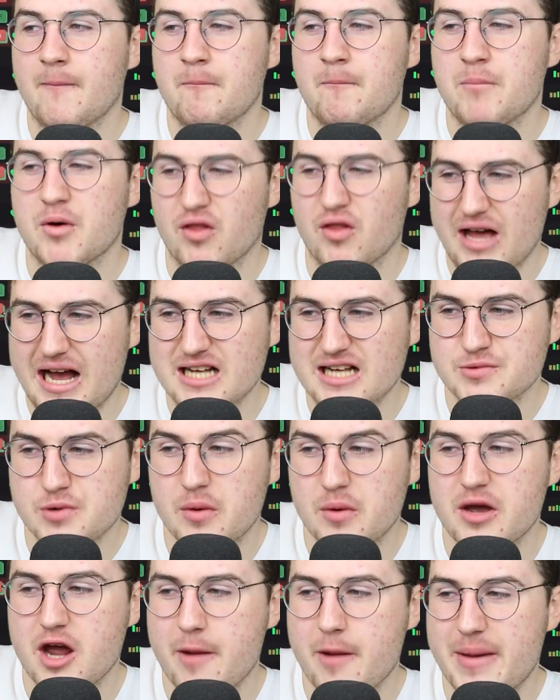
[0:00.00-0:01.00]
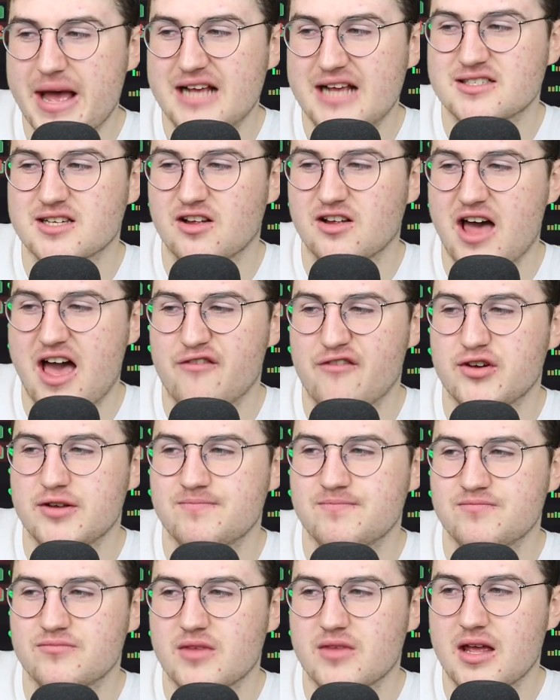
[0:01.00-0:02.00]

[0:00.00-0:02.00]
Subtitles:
But that's probably our best 11.